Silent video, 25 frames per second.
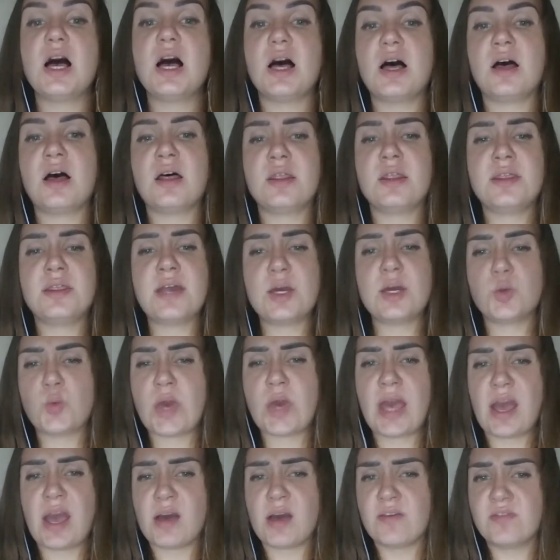Then we
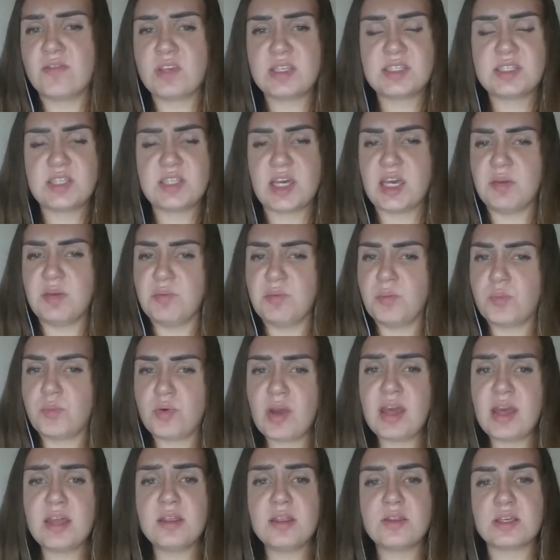have the same
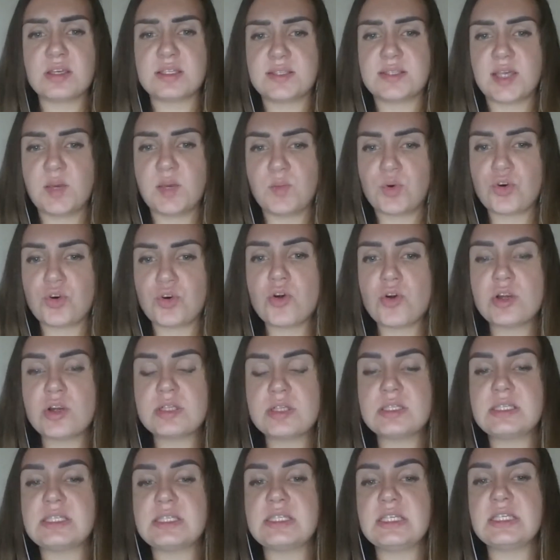brand, the same
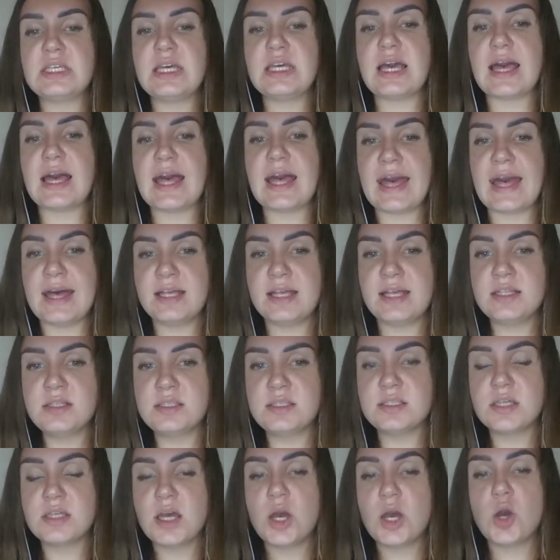currency,
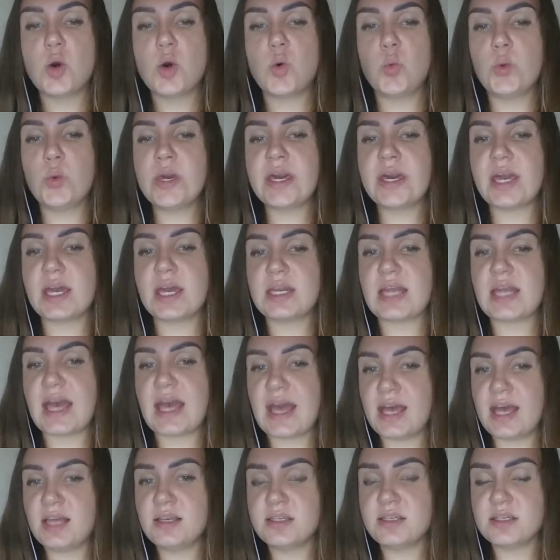and we can
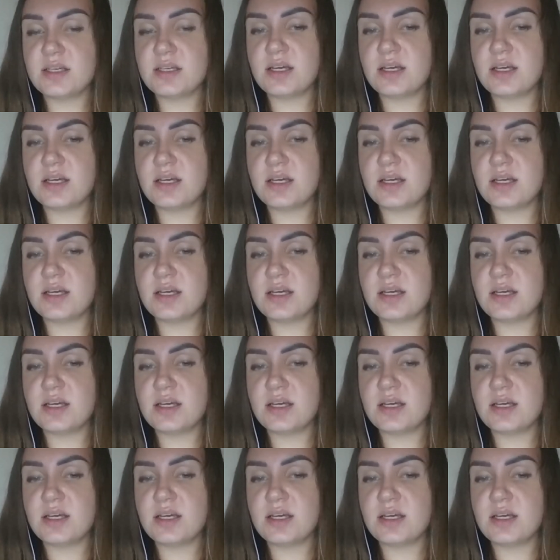add